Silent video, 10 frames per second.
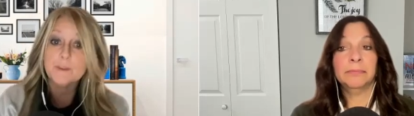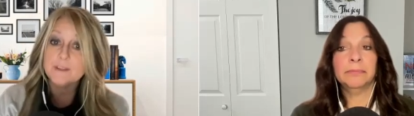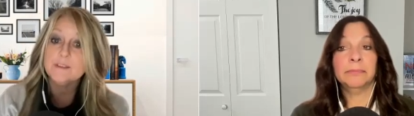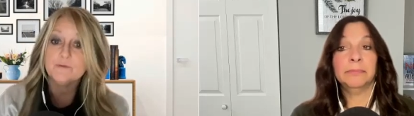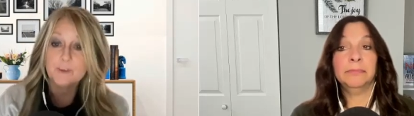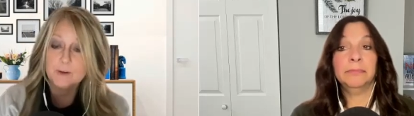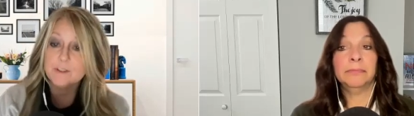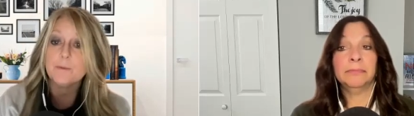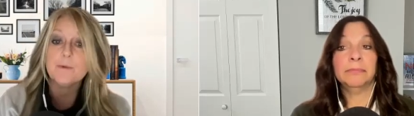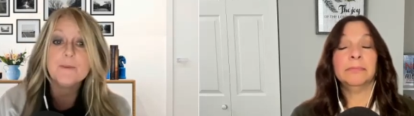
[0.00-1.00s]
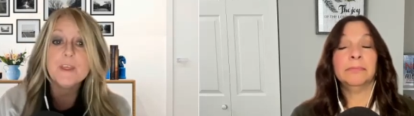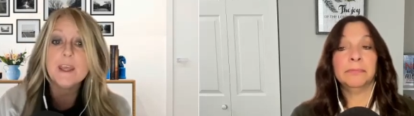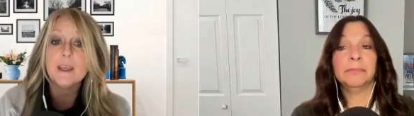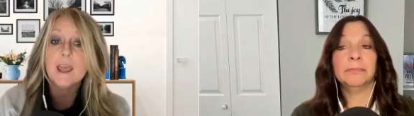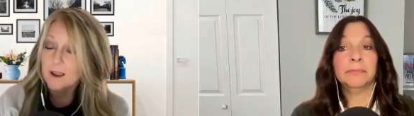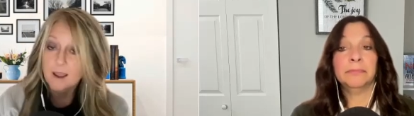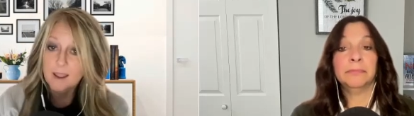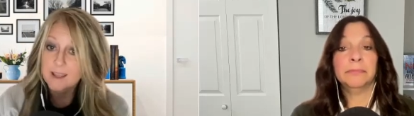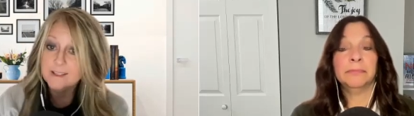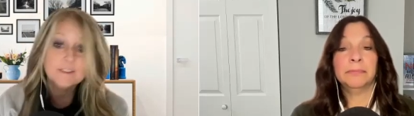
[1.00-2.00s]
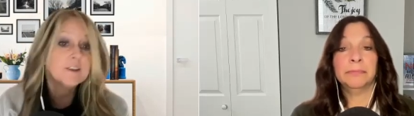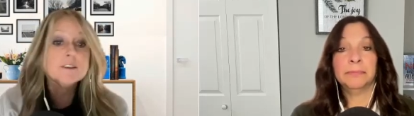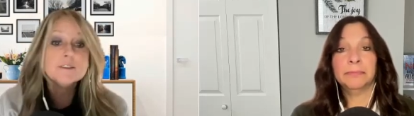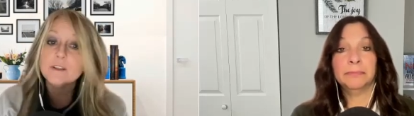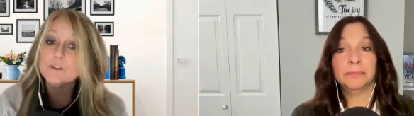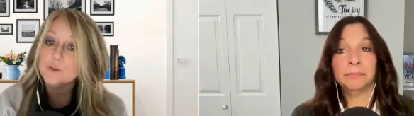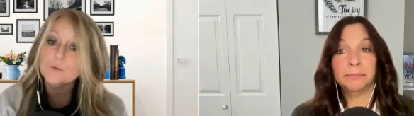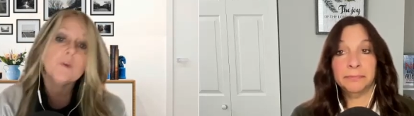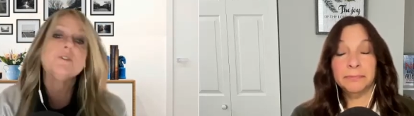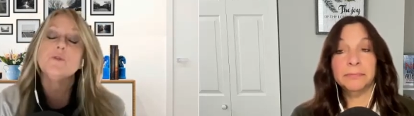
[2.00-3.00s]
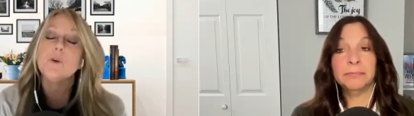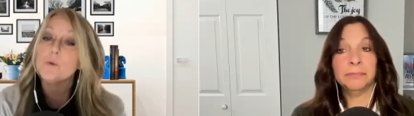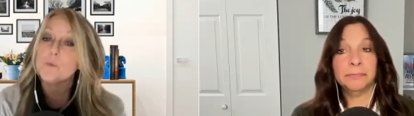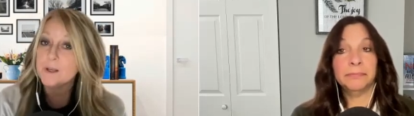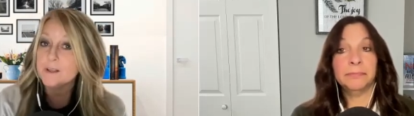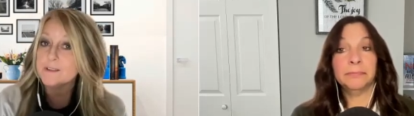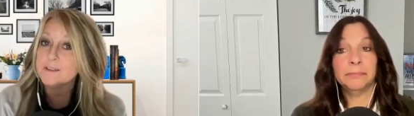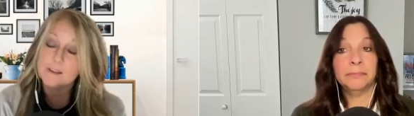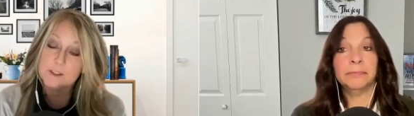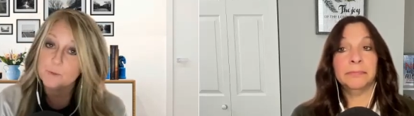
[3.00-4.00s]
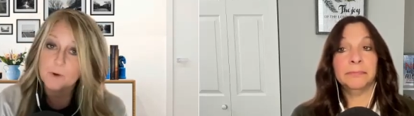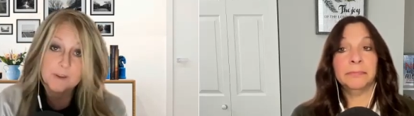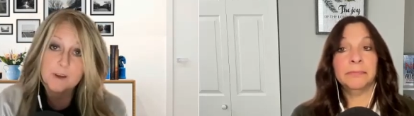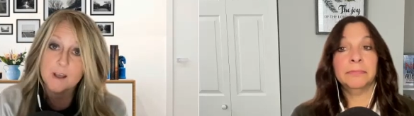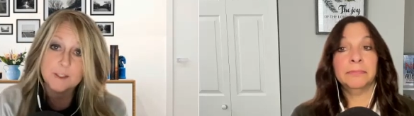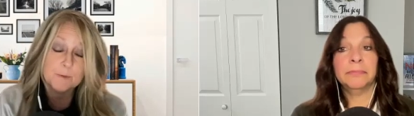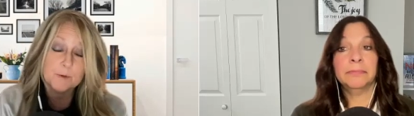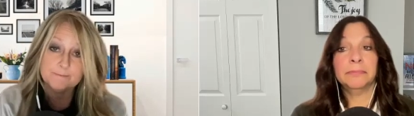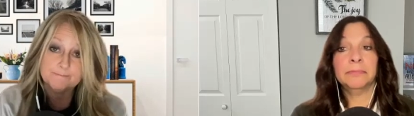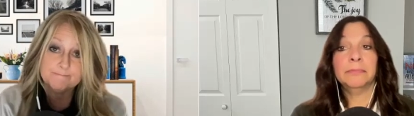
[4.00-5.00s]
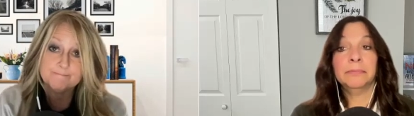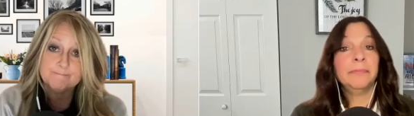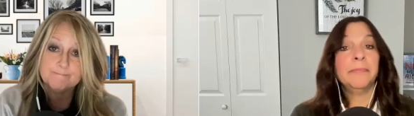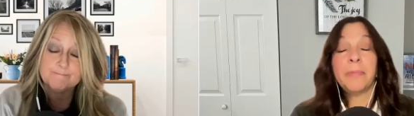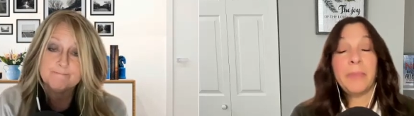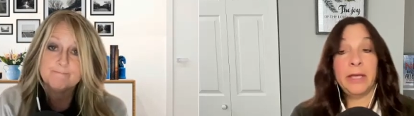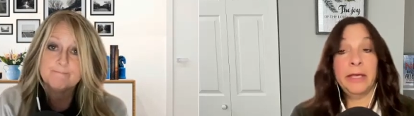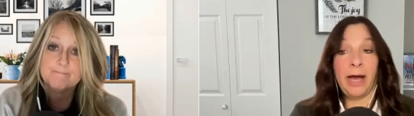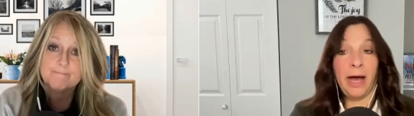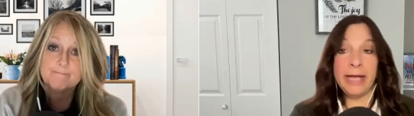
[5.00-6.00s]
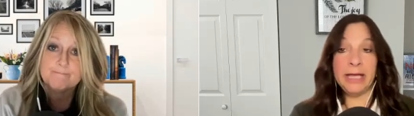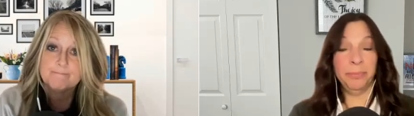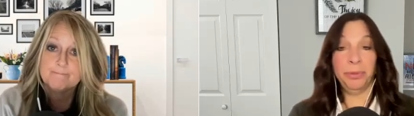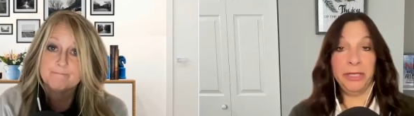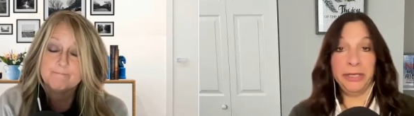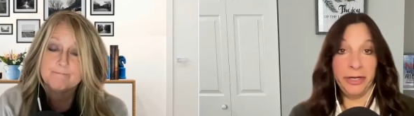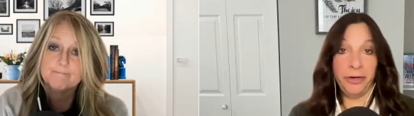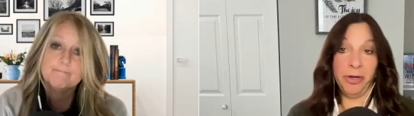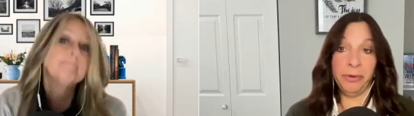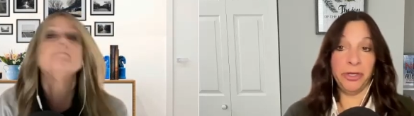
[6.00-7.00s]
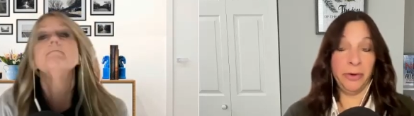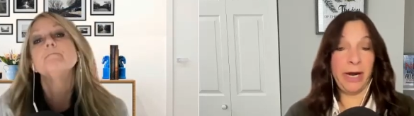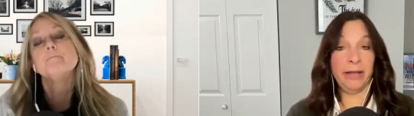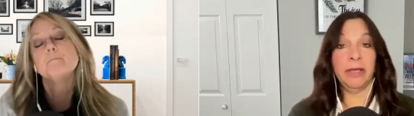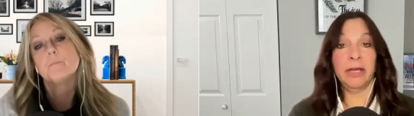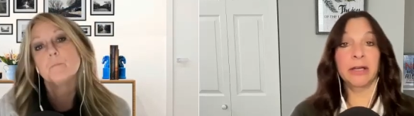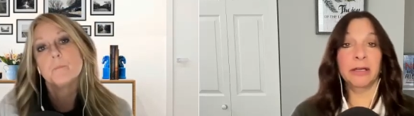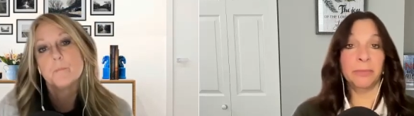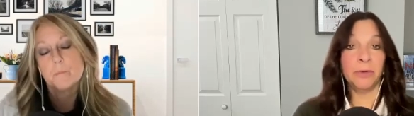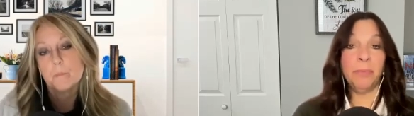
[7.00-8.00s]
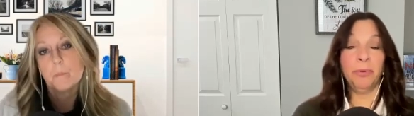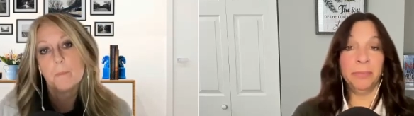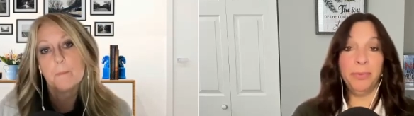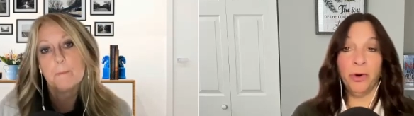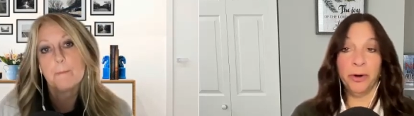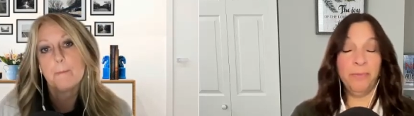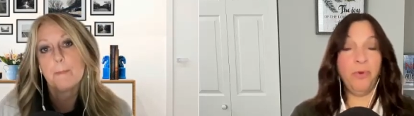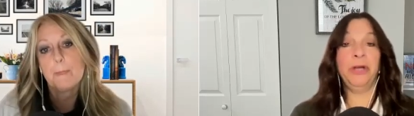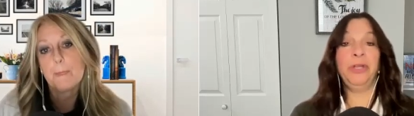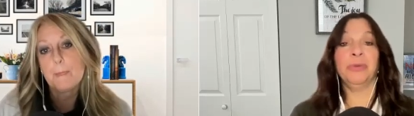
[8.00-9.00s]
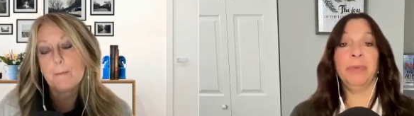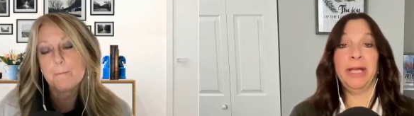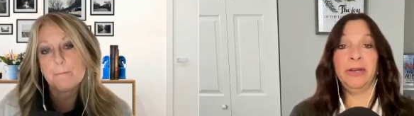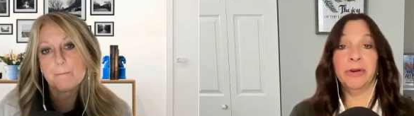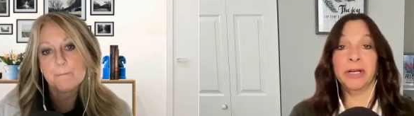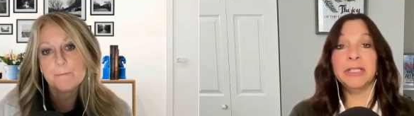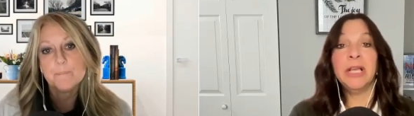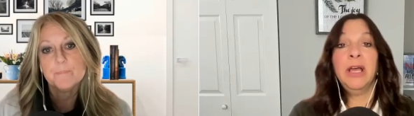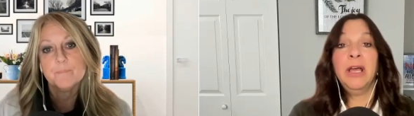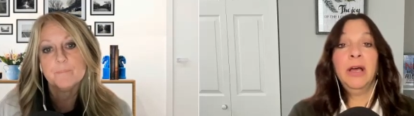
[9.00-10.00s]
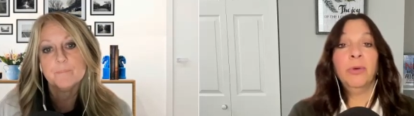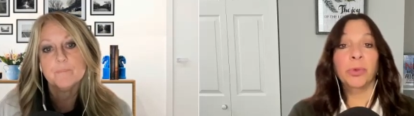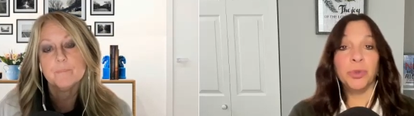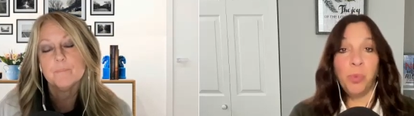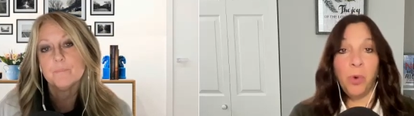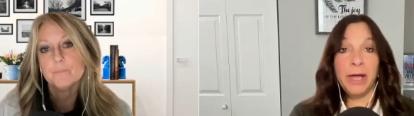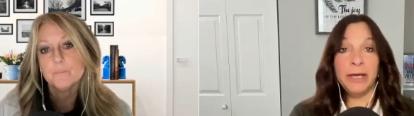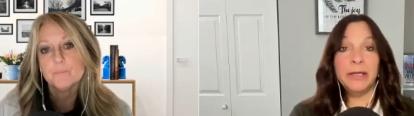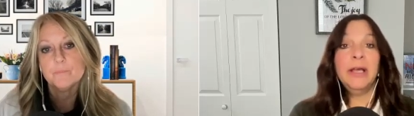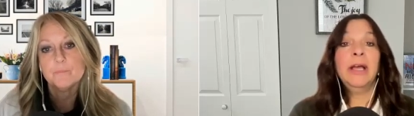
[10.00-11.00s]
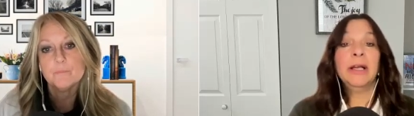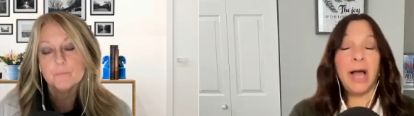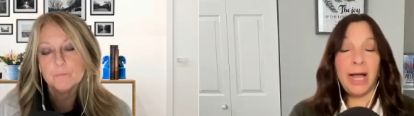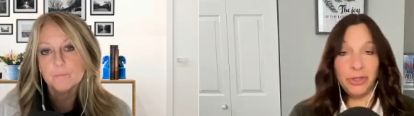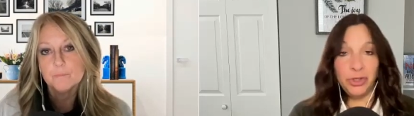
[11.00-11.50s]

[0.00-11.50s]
Speaker 1: this very type of thing. It doesn't do much for our witness and the spread of the gospel.
Speaker 2: Yeah, I completely agree with you. And I think a couple important points you made, Chris, was one, God